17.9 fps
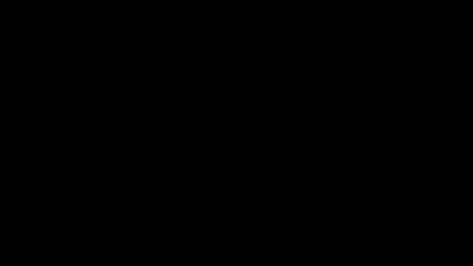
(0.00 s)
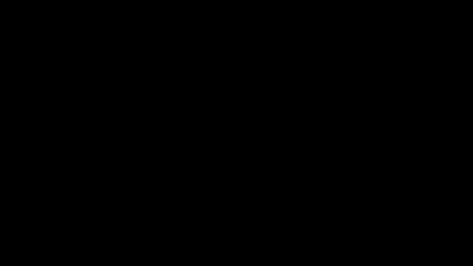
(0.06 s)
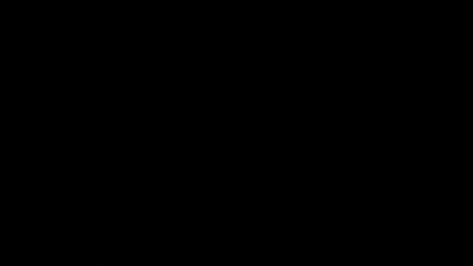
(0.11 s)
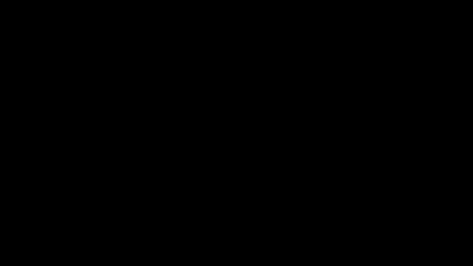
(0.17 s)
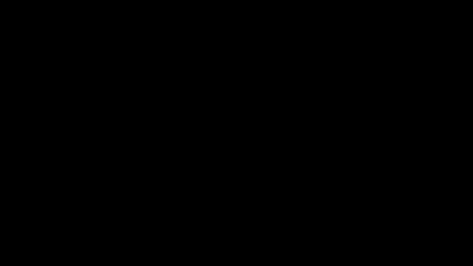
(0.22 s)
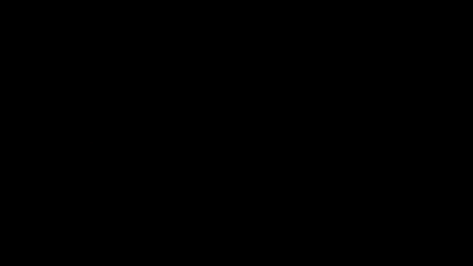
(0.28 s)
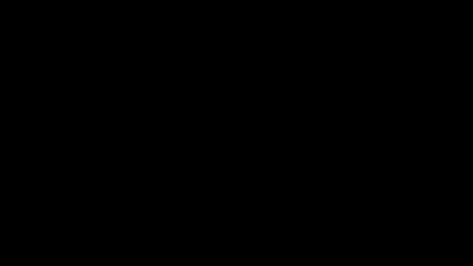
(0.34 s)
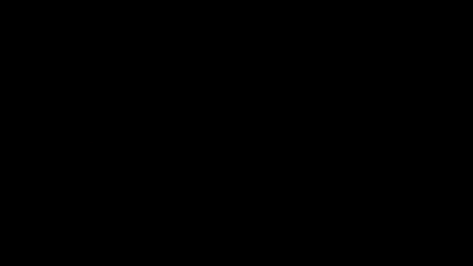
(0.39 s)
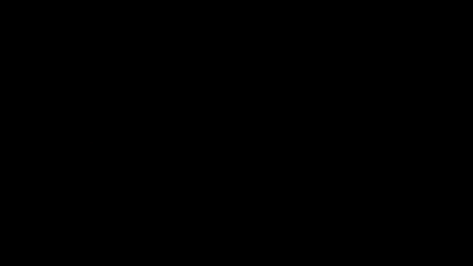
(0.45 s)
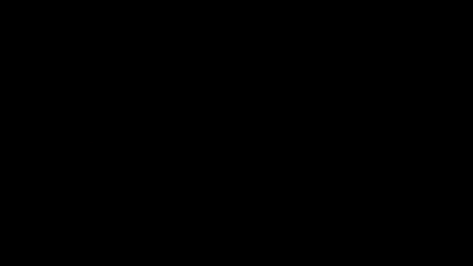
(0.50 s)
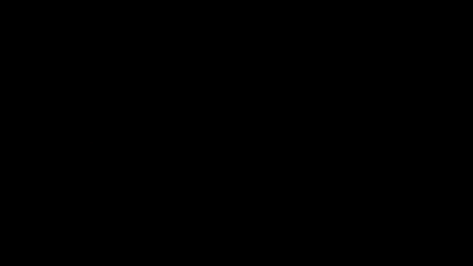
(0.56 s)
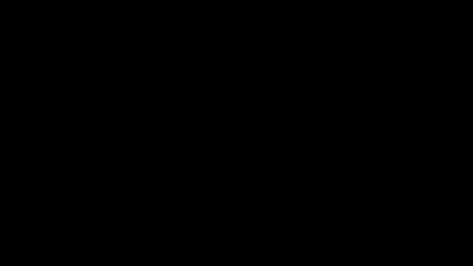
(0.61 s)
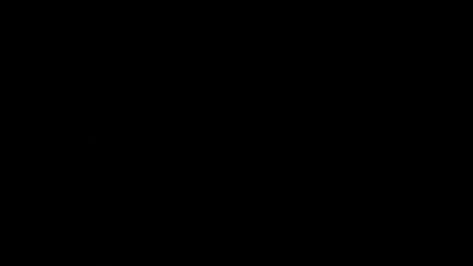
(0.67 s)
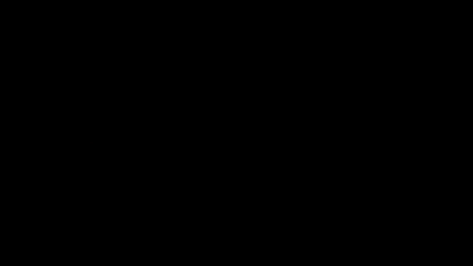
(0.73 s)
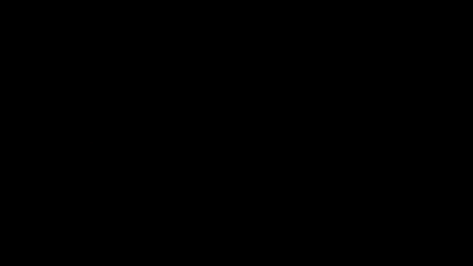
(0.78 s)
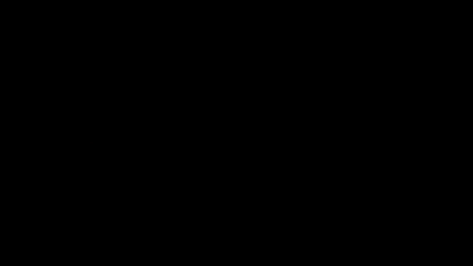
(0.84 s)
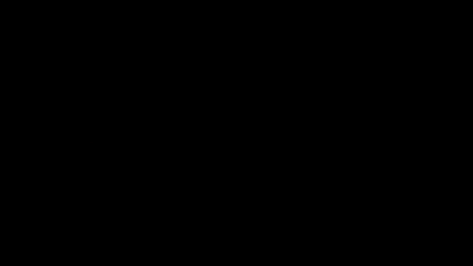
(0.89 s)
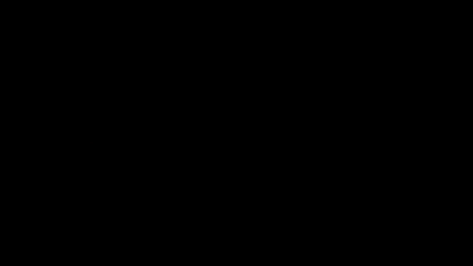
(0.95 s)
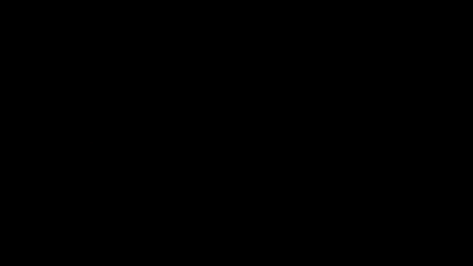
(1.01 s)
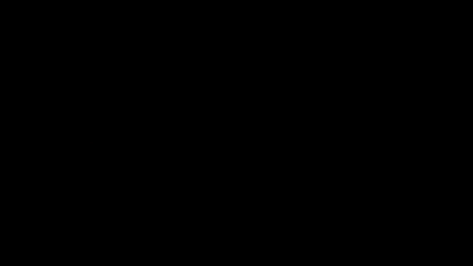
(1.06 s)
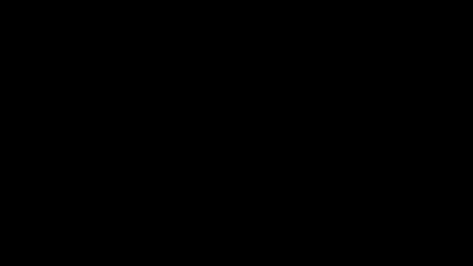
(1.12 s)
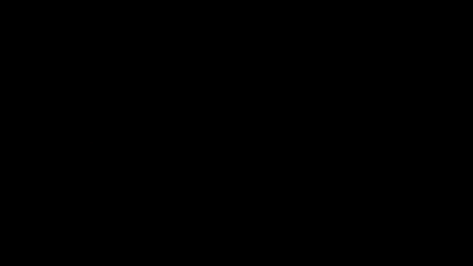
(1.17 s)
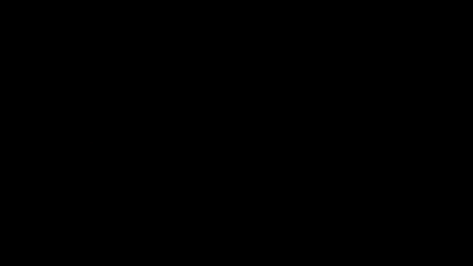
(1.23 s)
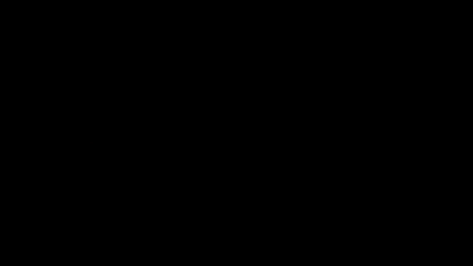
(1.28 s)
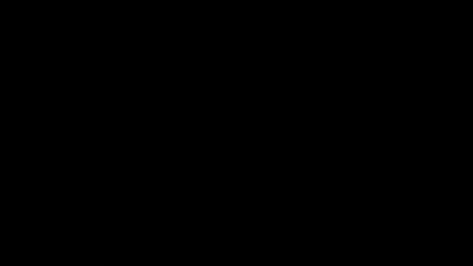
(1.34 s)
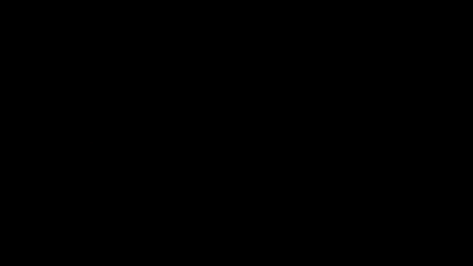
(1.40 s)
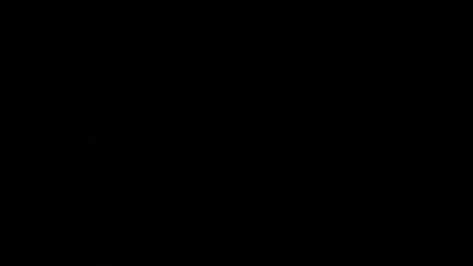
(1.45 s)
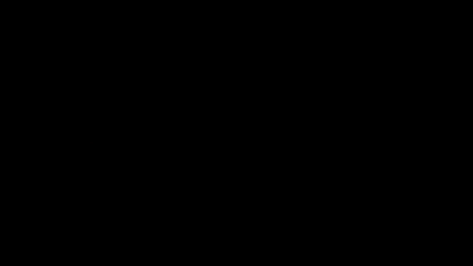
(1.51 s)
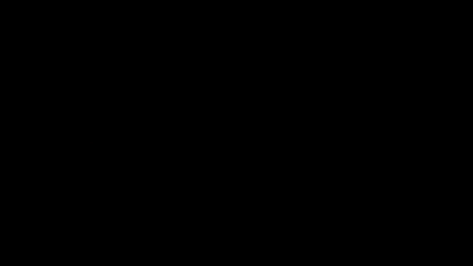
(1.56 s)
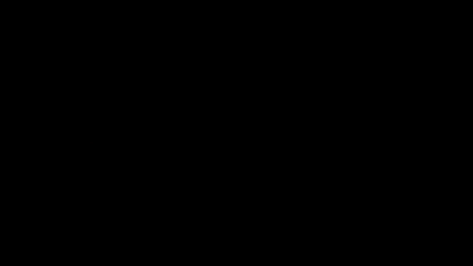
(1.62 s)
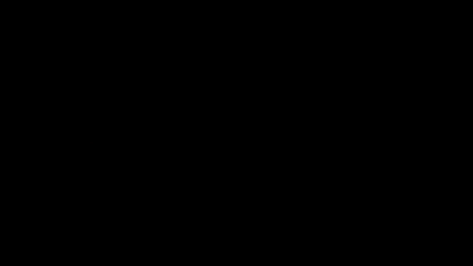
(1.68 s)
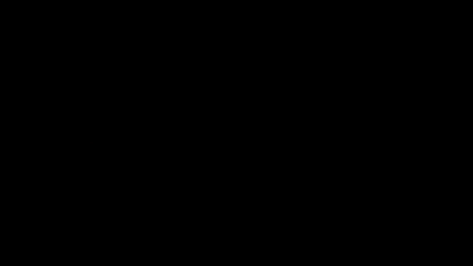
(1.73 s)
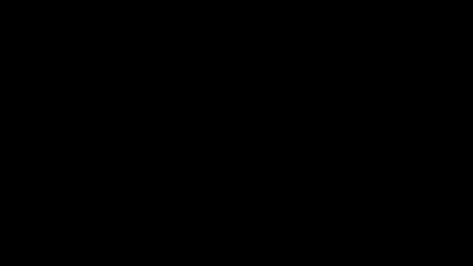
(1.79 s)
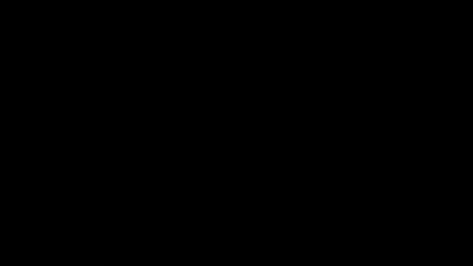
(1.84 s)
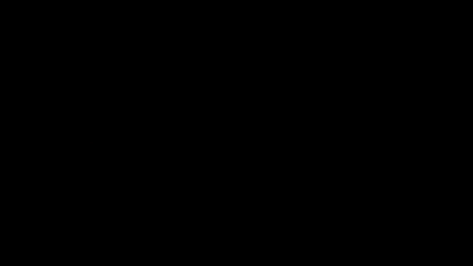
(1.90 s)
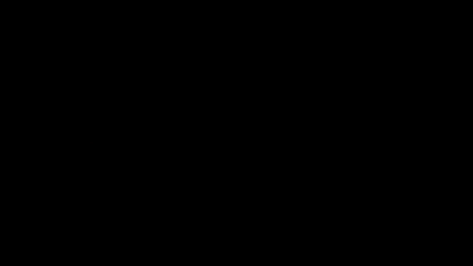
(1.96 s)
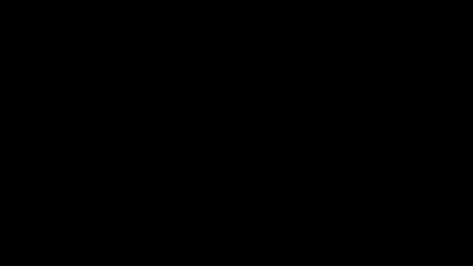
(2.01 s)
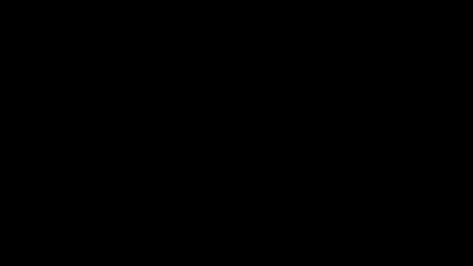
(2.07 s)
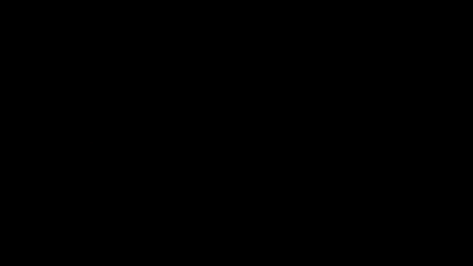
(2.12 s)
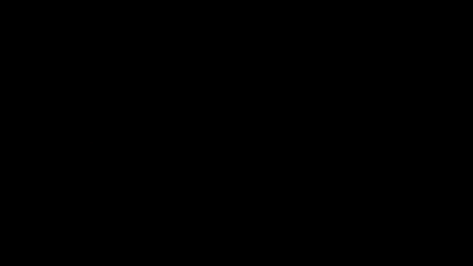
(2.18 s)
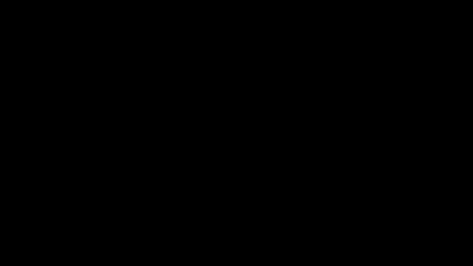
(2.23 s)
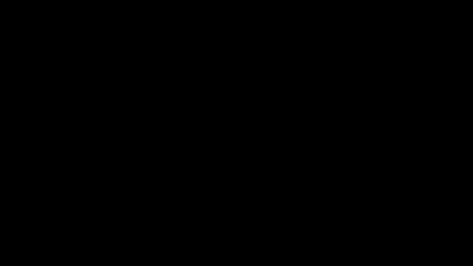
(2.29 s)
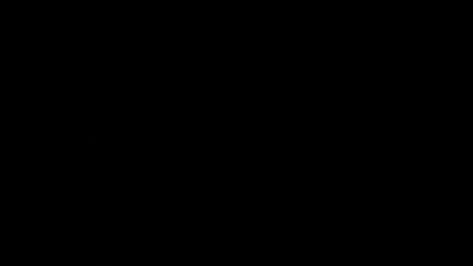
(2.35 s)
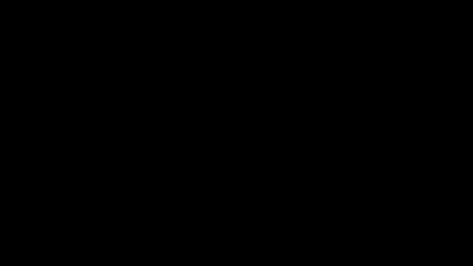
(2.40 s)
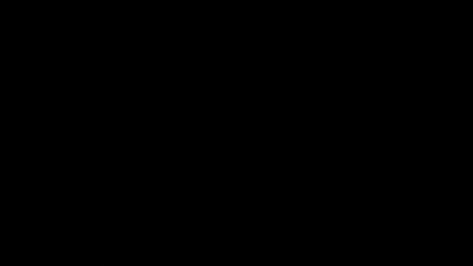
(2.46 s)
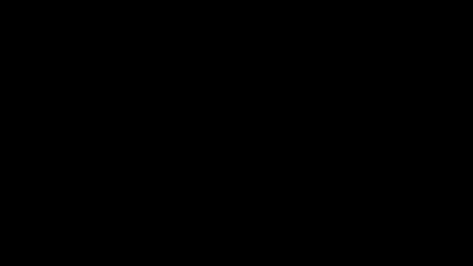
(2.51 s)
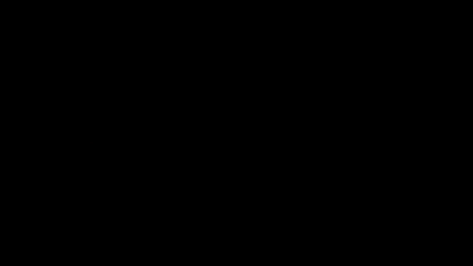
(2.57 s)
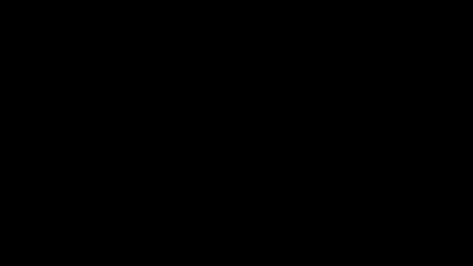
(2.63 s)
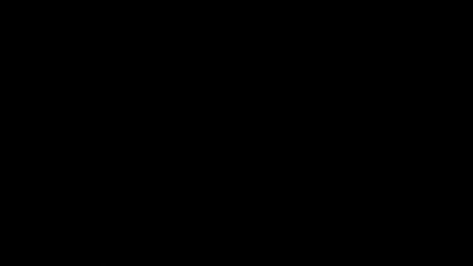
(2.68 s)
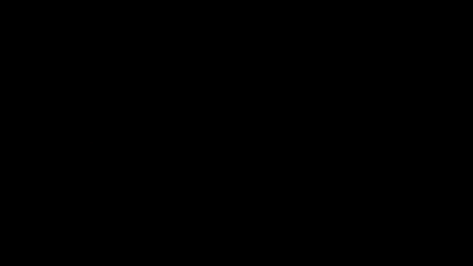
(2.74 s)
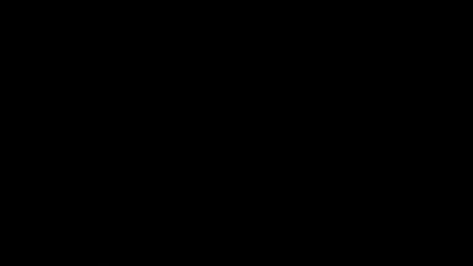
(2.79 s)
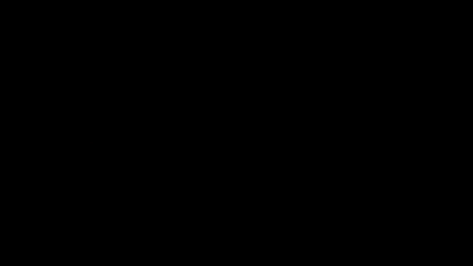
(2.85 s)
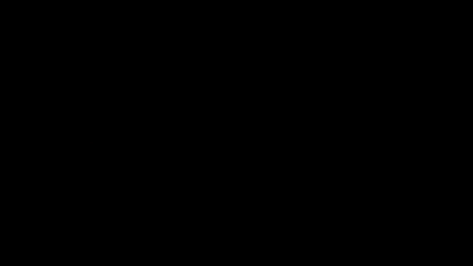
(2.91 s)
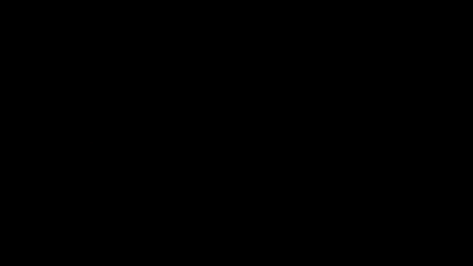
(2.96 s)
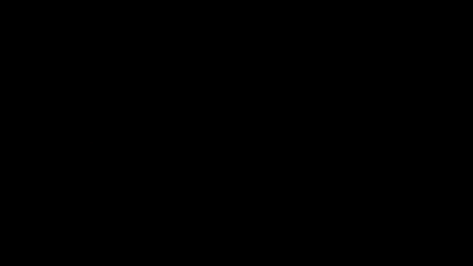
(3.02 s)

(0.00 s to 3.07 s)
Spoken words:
Nobody's mouth can be seen.